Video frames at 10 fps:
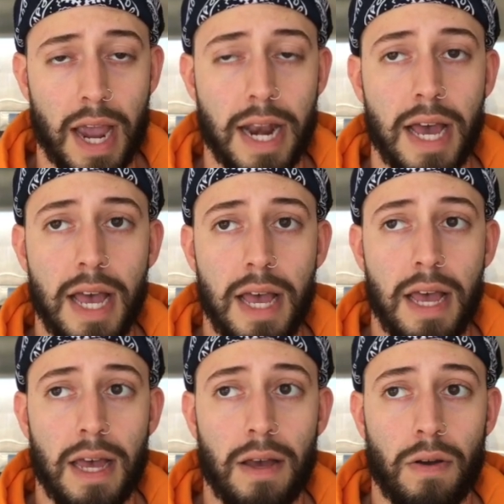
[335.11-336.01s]
And
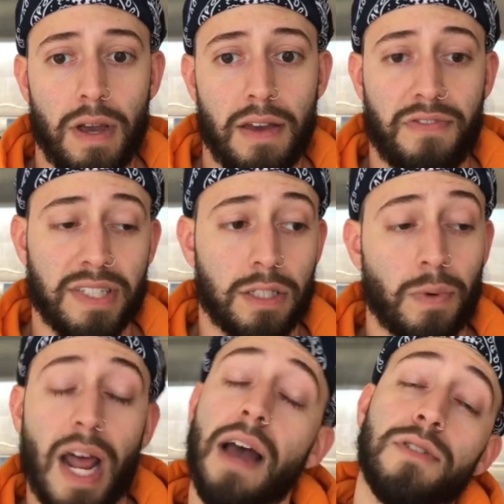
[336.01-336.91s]
if this is
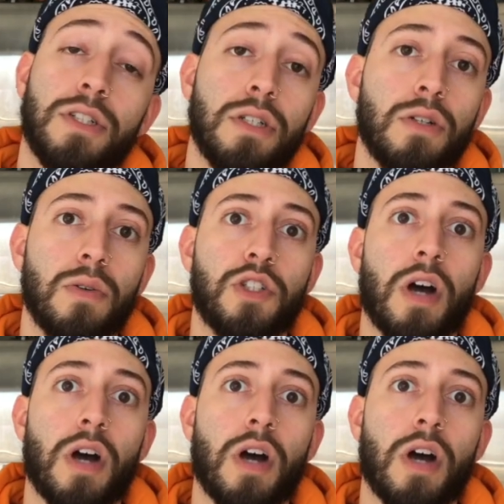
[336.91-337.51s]
what I have to do,